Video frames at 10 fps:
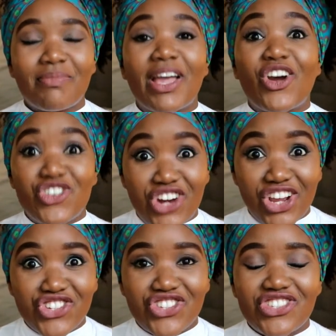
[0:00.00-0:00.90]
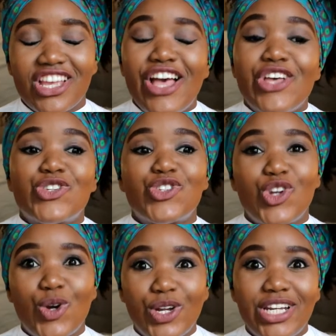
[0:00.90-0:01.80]
my contractions
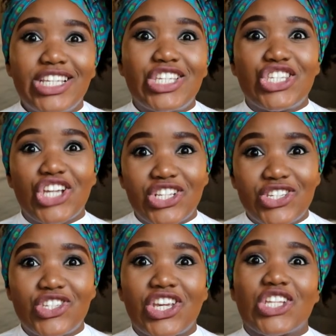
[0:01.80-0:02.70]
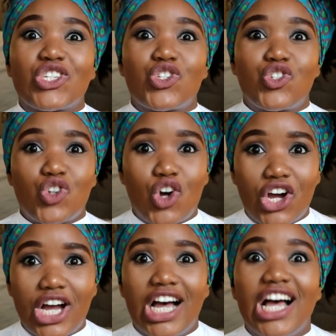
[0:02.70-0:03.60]
slowly started to get
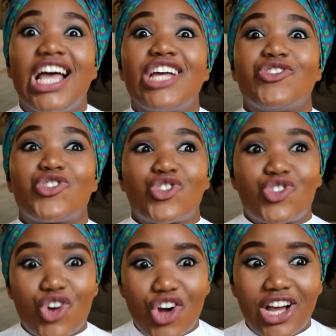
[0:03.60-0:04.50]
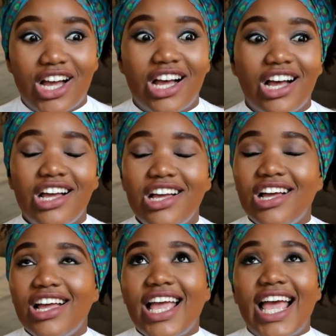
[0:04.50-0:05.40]
stronger and stronger.
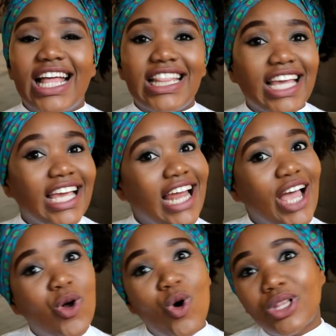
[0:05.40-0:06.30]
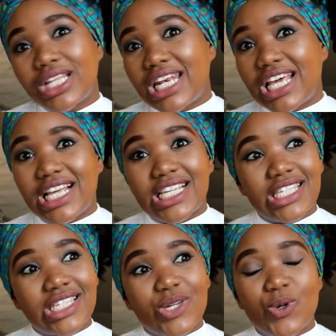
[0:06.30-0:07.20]
And then I called the
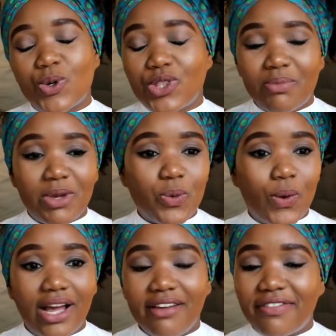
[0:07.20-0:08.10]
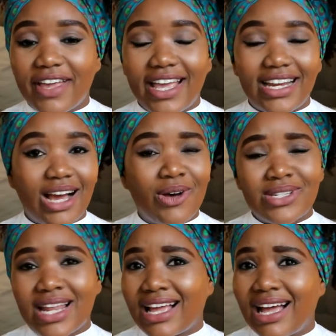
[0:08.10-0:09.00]
nurse or the midwife, and I
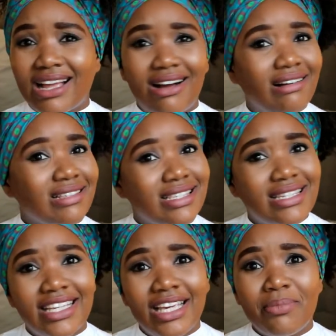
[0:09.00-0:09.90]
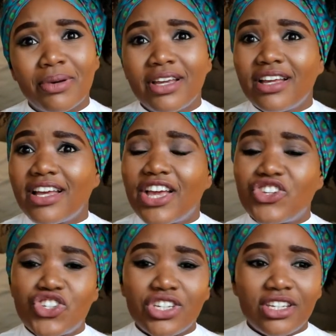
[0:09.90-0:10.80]
was like, I can't sleep. And
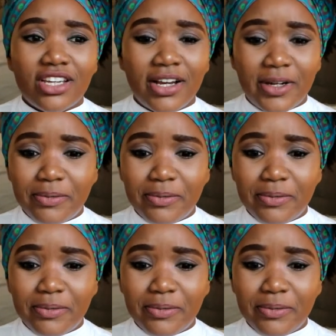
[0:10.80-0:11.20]
she